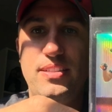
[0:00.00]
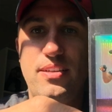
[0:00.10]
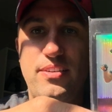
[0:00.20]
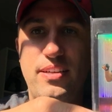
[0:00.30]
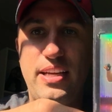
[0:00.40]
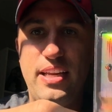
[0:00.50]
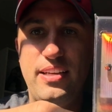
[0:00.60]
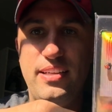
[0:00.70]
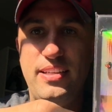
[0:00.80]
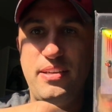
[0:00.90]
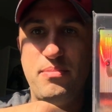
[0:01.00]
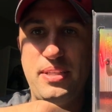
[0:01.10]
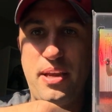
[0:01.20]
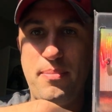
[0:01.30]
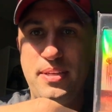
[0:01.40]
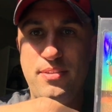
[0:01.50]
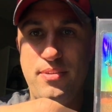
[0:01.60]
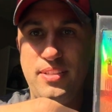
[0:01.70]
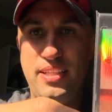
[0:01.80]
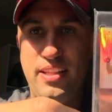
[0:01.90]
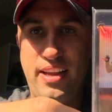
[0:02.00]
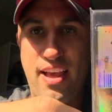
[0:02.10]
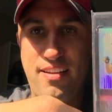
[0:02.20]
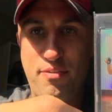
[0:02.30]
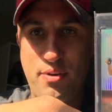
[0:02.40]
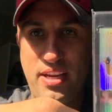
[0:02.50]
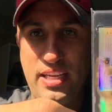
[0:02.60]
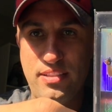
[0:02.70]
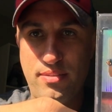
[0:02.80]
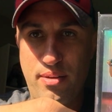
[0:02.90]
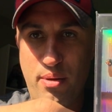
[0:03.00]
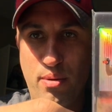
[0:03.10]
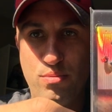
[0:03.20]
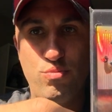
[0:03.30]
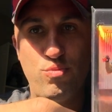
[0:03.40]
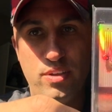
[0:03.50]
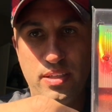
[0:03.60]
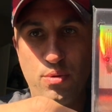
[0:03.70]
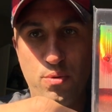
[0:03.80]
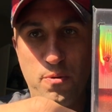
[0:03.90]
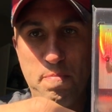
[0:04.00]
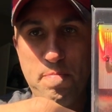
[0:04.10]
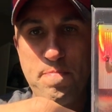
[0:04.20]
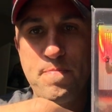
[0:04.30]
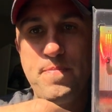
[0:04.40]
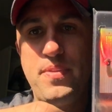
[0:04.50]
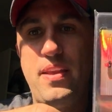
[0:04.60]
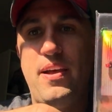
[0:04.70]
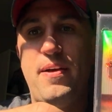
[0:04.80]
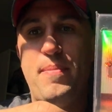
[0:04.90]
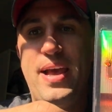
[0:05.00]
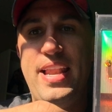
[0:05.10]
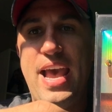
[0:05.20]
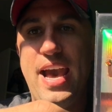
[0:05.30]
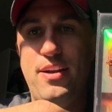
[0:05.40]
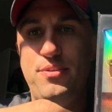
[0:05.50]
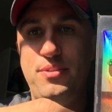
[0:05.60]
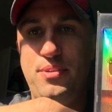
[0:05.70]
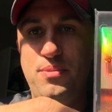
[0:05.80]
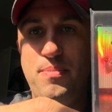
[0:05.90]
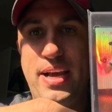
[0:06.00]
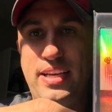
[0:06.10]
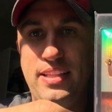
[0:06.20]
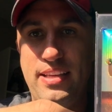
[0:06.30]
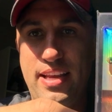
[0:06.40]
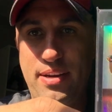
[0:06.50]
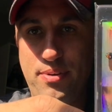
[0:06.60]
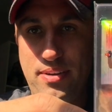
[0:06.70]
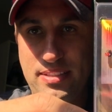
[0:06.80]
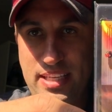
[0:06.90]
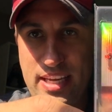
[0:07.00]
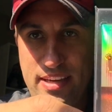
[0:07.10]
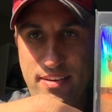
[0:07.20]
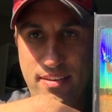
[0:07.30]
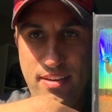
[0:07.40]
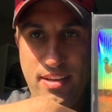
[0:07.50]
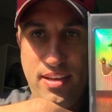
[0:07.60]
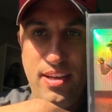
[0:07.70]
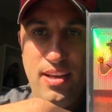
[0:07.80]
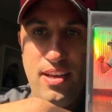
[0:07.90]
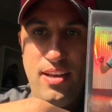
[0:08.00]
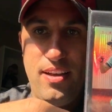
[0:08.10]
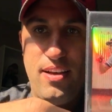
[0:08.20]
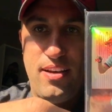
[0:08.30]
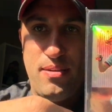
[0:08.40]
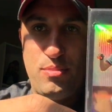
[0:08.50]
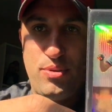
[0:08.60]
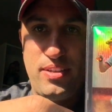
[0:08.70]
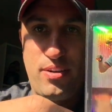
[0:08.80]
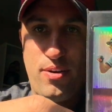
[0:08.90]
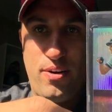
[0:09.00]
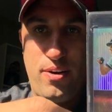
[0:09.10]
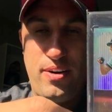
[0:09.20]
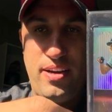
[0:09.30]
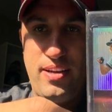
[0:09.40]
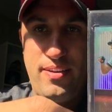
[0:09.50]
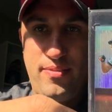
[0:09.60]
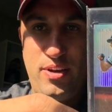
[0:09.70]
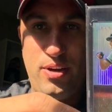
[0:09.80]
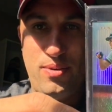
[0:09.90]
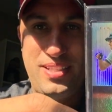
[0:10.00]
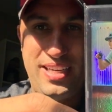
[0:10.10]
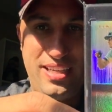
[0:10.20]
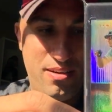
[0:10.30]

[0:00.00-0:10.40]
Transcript: started to get into Tim Salmon, so to see the California Angels logo is really cool. I had a hat or two back in the day when I was a kid. So this card, it's like